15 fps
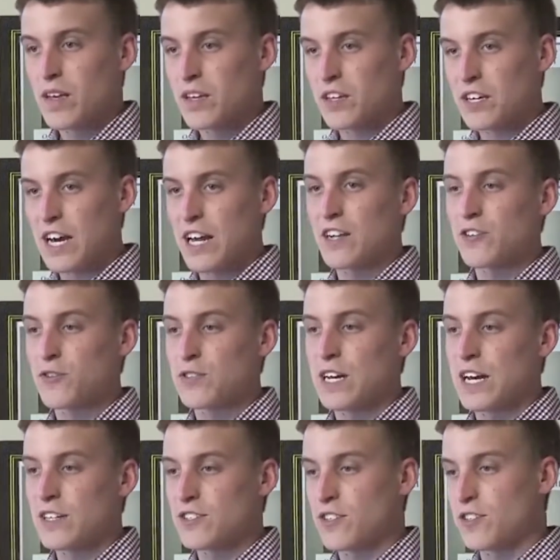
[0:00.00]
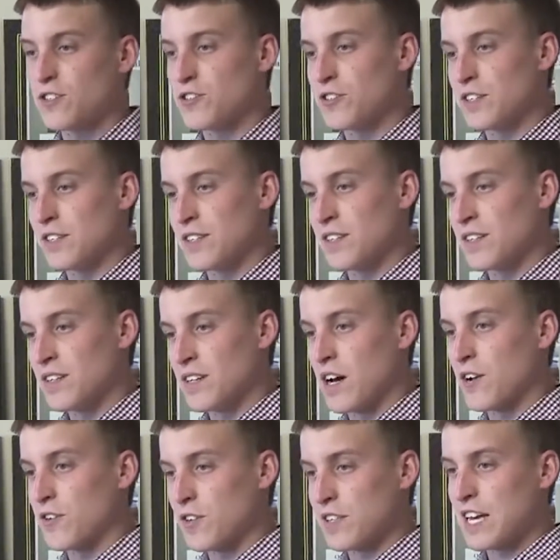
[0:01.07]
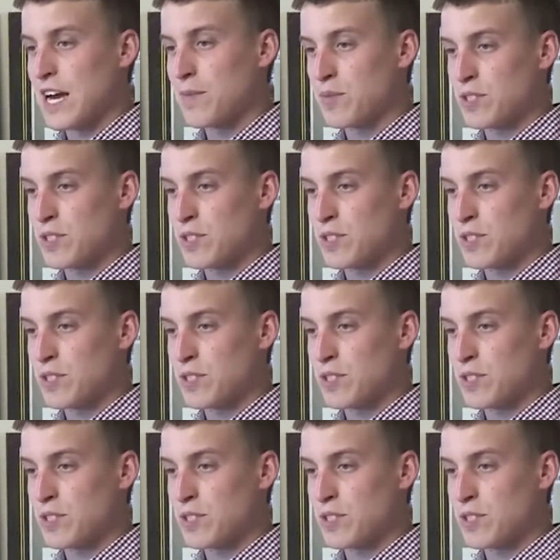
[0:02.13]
You got to do that so that you can, not only that,